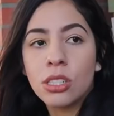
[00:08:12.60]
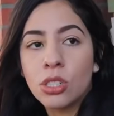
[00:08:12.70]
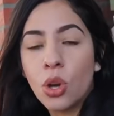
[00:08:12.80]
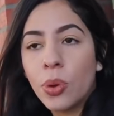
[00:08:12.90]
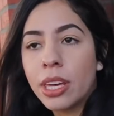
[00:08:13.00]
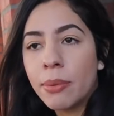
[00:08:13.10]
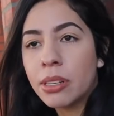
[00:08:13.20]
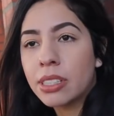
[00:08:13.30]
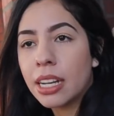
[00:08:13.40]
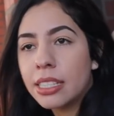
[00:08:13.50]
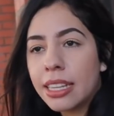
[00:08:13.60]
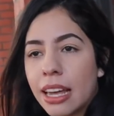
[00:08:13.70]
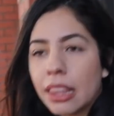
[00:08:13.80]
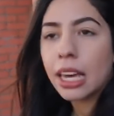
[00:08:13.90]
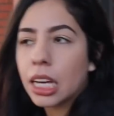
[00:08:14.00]
So we came outside to
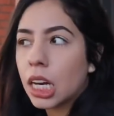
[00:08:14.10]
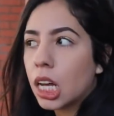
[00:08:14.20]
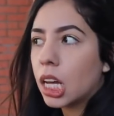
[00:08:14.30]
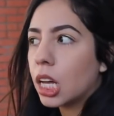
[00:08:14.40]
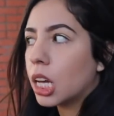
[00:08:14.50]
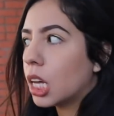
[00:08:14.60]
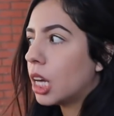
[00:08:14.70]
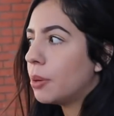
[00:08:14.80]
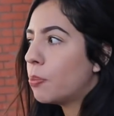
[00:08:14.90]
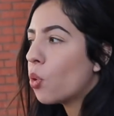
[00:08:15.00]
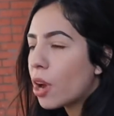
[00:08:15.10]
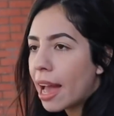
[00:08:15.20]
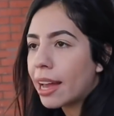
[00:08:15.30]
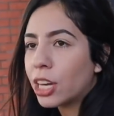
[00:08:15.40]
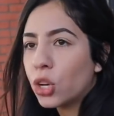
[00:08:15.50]
get like a, uh, a more
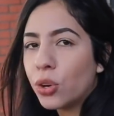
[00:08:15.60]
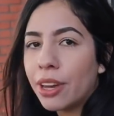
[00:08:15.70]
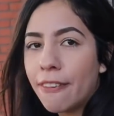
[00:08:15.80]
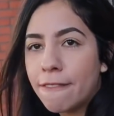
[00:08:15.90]
accurate